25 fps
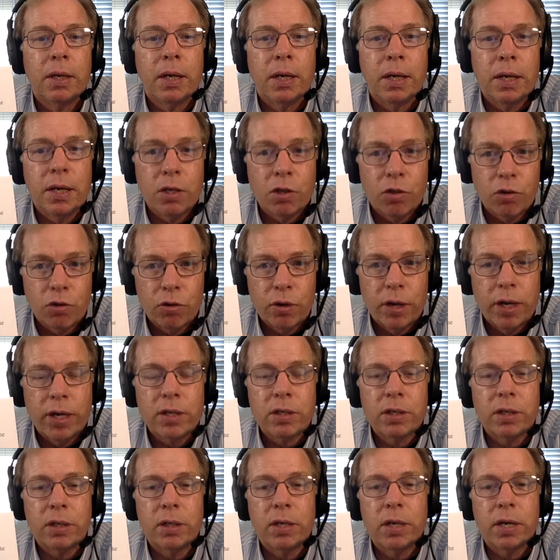
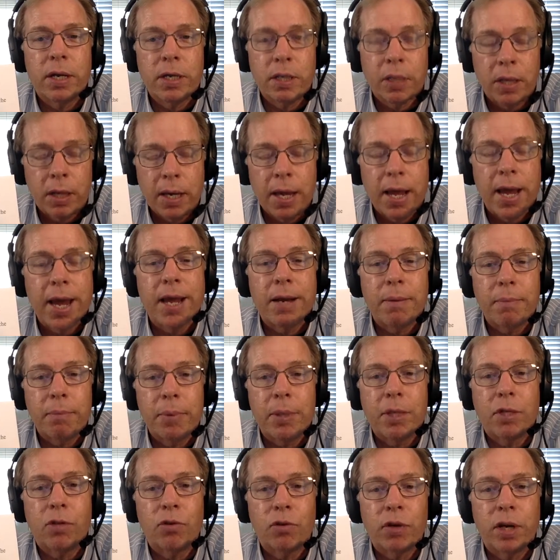it can
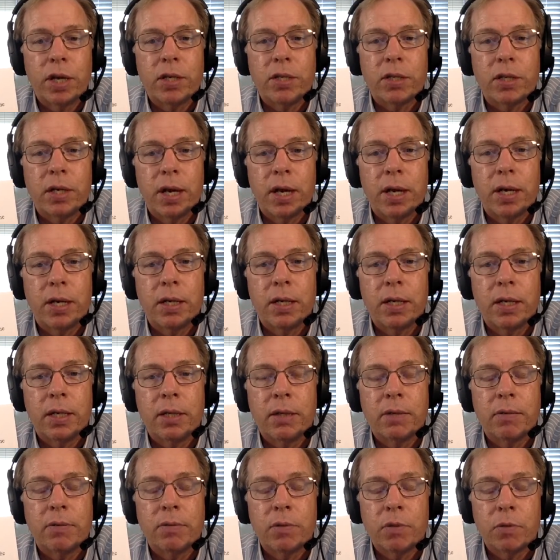be translated
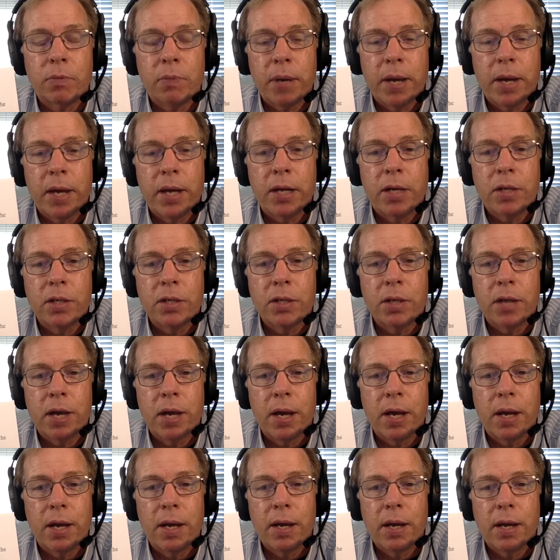in Spanish
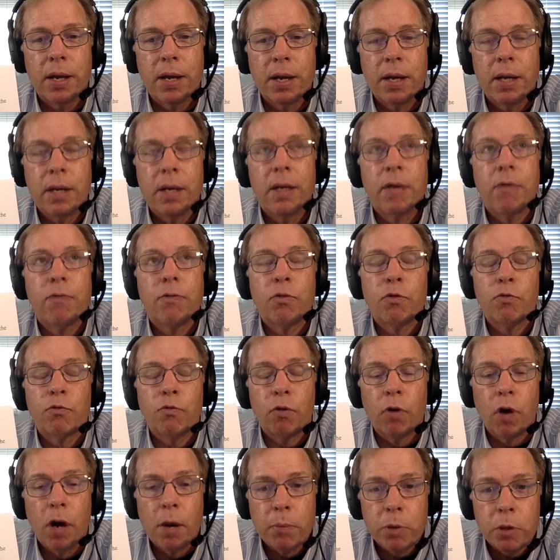
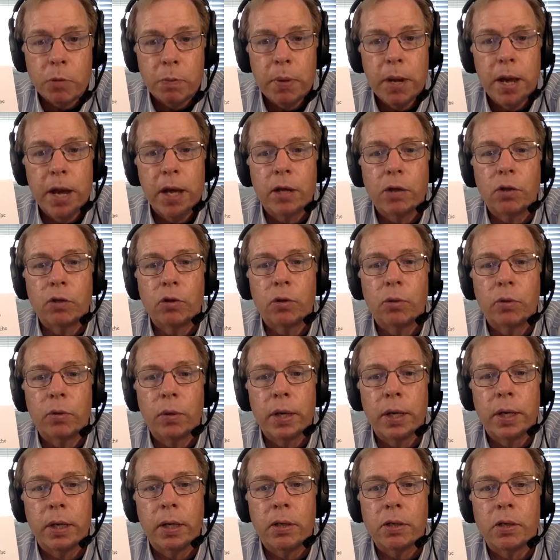from Spanish
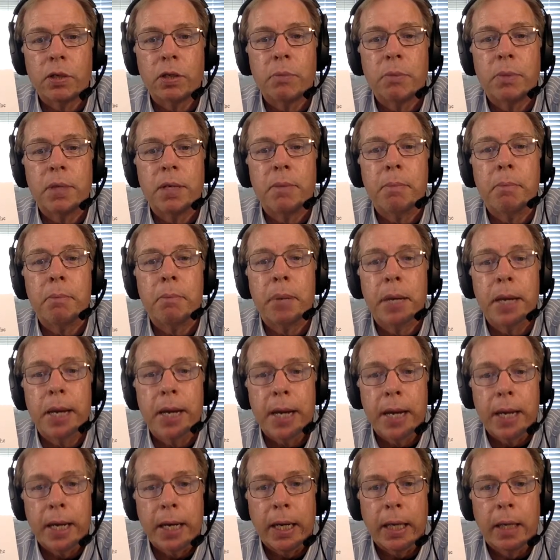to English to mean
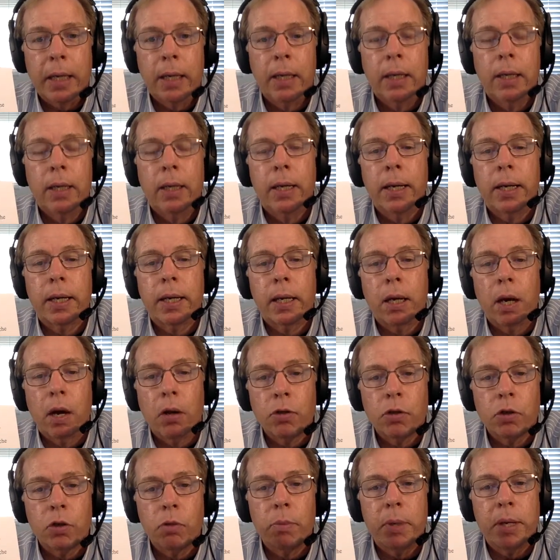beg. It can
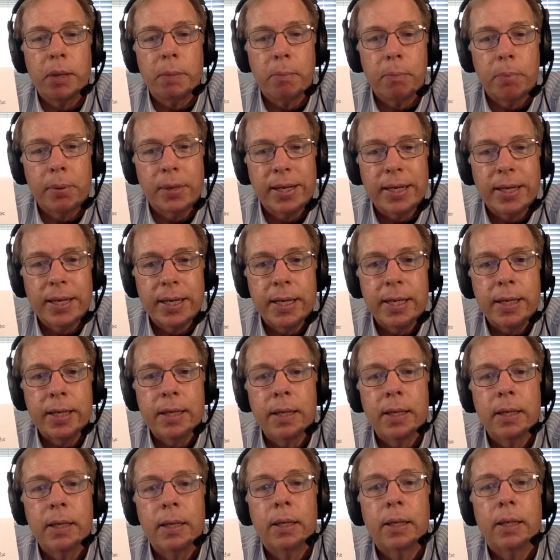also mean
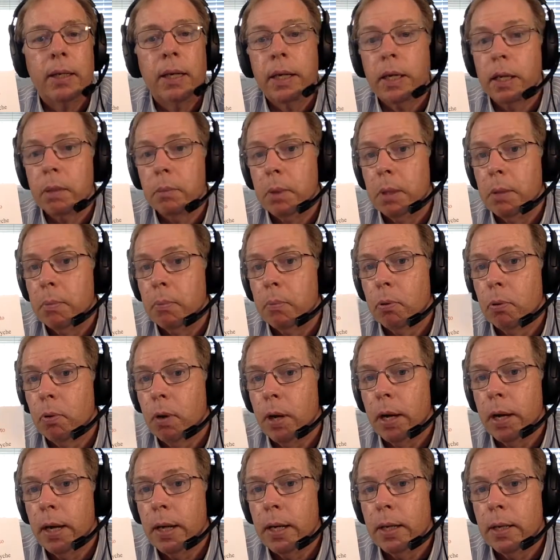plead. It can mean
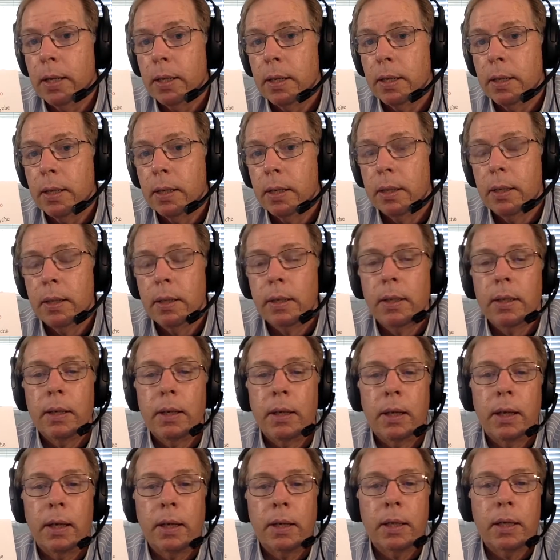pray.
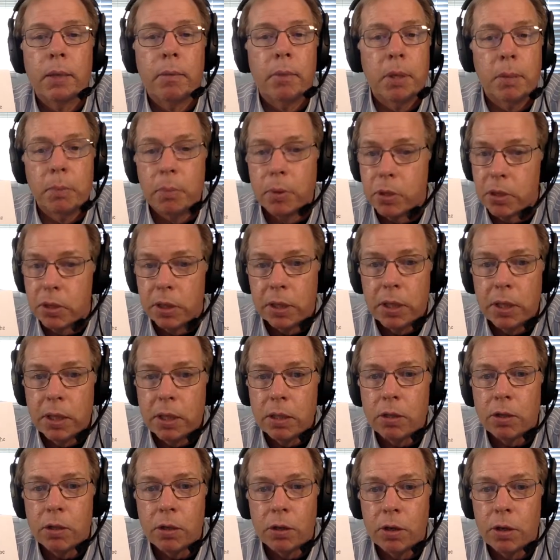It can mean
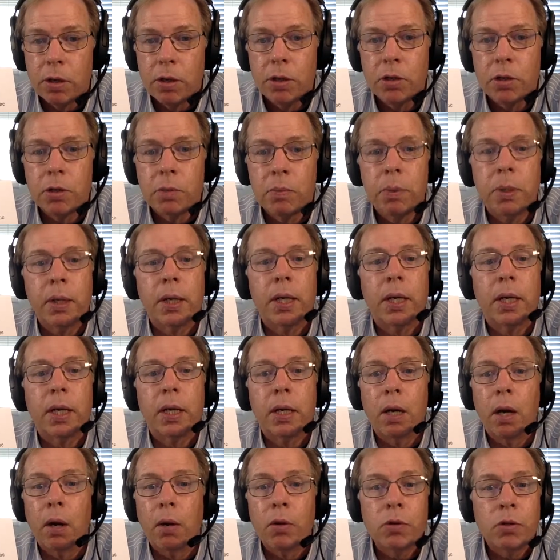beseech, urge, but it
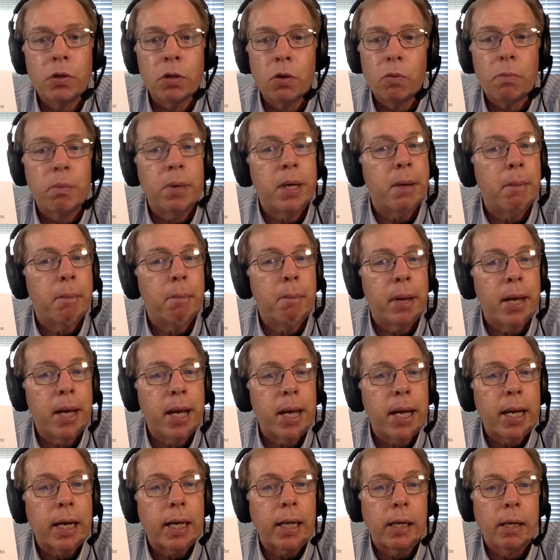can also mean
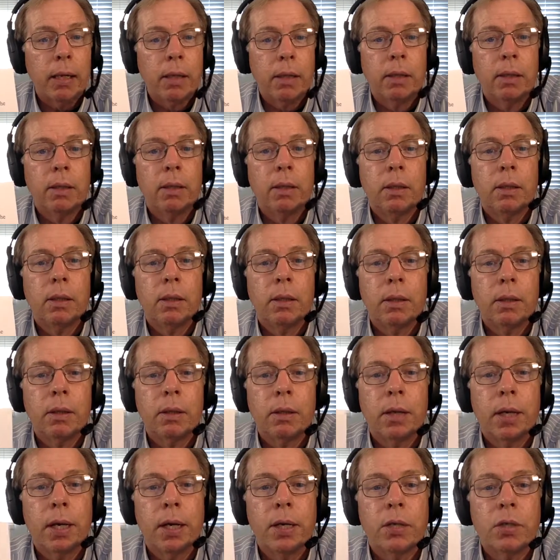beg.
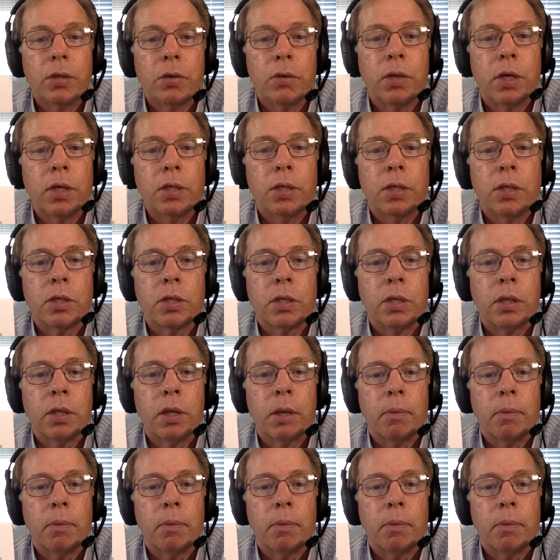Okay, so this is